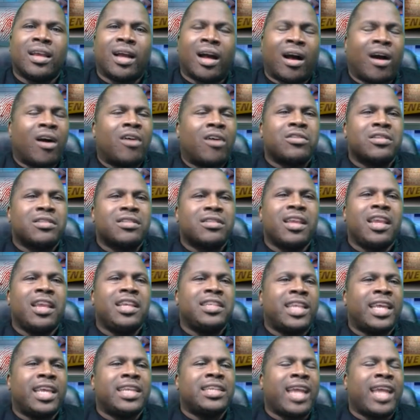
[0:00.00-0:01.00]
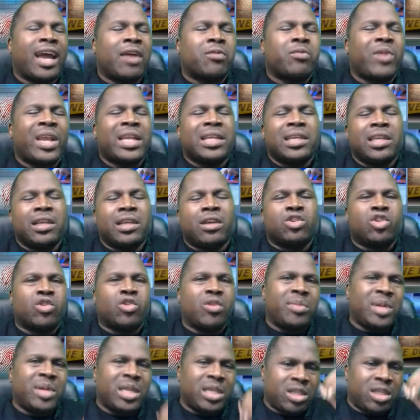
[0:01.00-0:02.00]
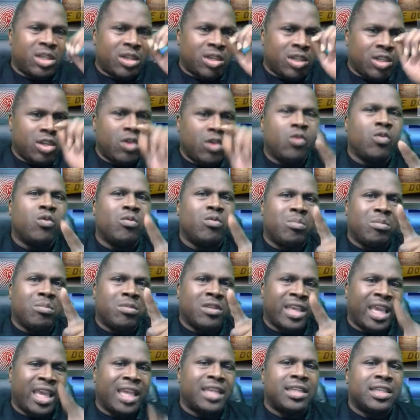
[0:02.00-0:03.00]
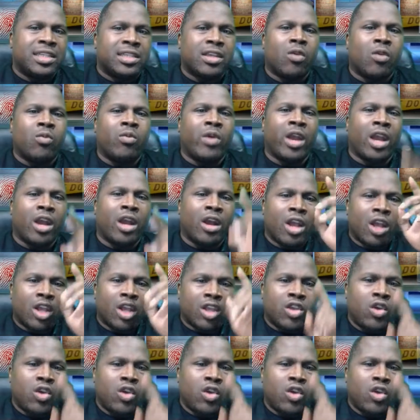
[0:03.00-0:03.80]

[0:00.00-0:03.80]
All the things that directly attributed to you getting somewhere,